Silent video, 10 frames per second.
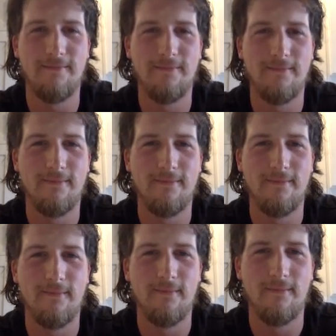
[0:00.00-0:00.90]

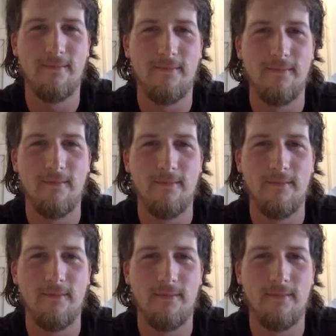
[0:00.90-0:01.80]

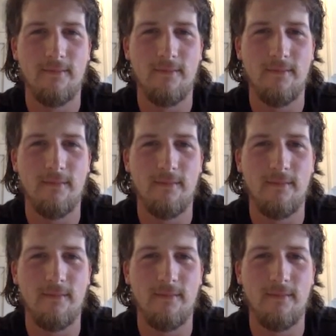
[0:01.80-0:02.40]
[no speech]